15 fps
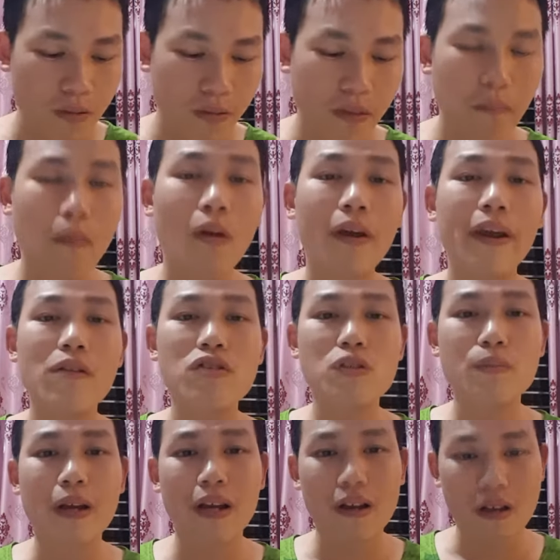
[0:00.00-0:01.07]
The more you
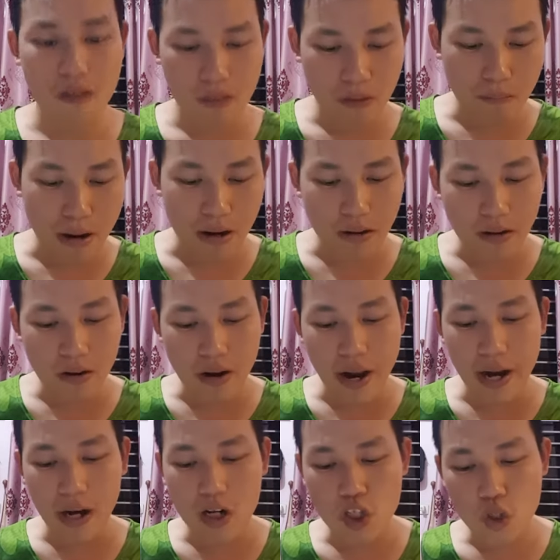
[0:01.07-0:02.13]
speak, the better your
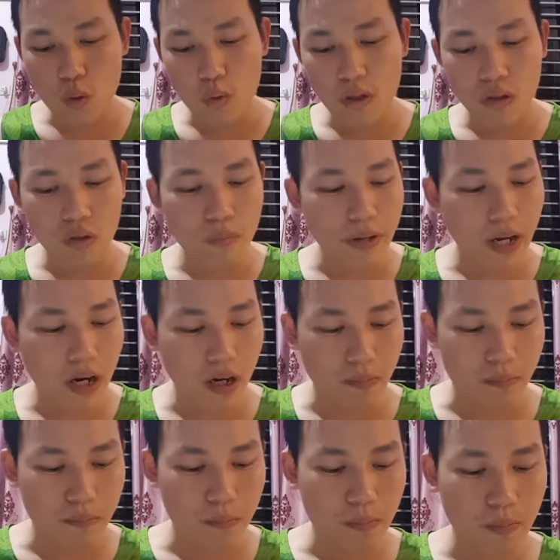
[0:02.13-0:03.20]
English will
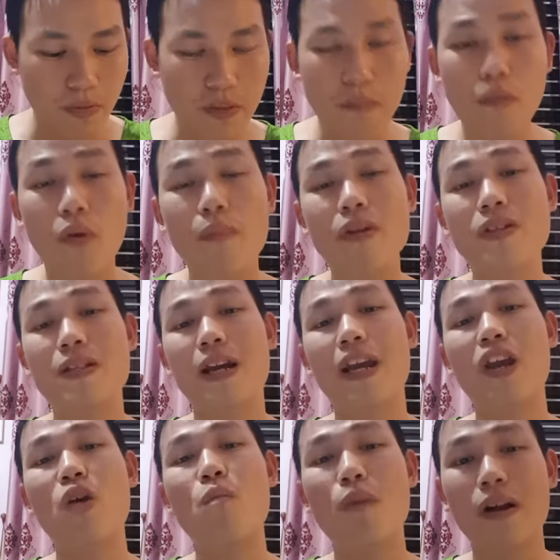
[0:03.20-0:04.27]
become. The more mistakes
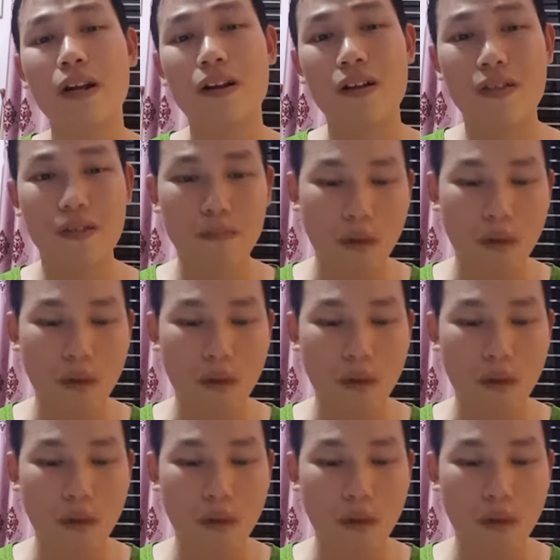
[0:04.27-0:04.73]
you make, the